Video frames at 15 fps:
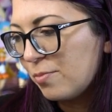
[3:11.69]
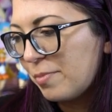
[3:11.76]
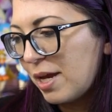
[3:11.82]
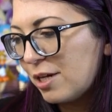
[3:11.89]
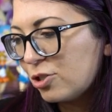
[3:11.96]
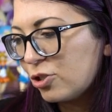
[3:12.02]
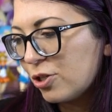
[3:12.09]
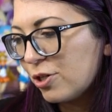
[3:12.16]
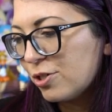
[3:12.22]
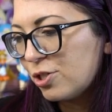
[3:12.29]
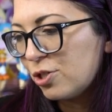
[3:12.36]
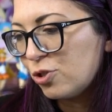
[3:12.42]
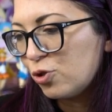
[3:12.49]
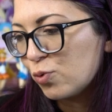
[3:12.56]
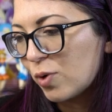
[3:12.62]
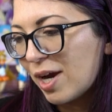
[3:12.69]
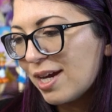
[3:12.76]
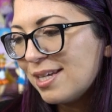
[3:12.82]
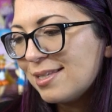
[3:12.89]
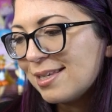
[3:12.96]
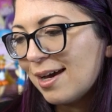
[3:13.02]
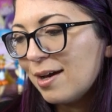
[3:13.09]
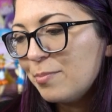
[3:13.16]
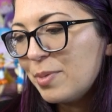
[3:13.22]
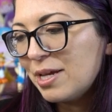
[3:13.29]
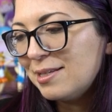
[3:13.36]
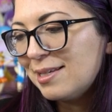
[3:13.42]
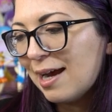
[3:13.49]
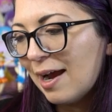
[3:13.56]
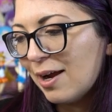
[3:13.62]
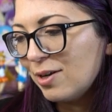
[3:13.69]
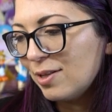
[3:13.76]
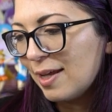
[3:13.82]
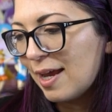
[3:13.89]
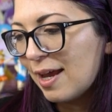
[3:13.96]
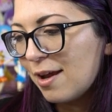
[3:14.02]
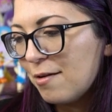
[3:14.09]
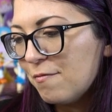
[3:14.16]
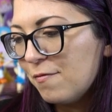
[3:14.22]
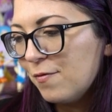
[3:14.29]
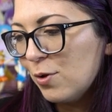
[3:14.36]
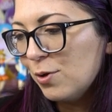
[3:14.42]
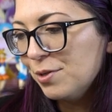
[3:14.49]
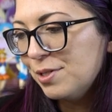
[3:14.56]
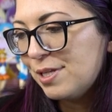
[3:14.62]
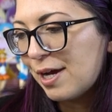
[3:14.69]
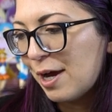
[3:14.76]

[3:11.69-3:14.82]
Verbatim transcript: make sure to dries up entirely and folds